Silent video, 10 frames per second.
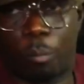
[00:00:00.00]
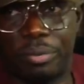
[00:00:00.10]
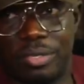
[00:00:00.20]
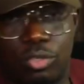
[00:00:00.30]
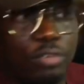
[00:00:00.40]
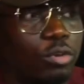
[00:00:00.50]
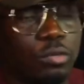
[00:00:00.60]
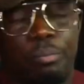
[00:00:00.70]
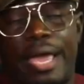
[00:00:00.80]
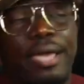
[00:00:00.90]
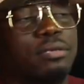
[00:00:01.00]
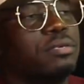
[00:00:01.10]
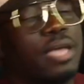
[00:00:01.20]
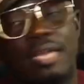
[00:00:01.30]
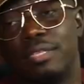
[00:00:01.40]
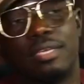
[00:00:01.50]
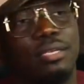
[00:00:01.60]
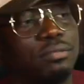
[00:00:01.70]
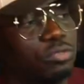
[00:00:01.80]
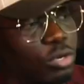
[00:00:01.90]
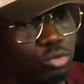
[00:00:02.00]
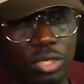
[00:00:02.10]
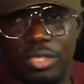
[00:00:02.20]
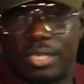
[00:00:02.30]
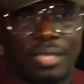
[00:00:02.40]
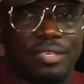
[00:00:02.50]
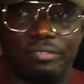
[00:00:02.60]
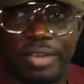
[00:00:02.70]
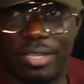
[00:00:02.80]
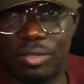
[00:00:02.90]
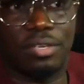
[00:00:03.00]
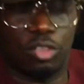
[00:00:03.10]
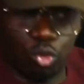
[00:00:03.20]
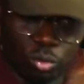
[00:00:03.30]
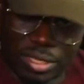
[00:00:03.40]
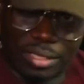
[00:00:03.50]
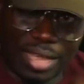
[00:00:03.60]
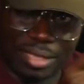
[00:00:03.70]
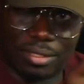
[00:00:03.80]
So if you want to buy anything, you want to eat at the event, you will take that.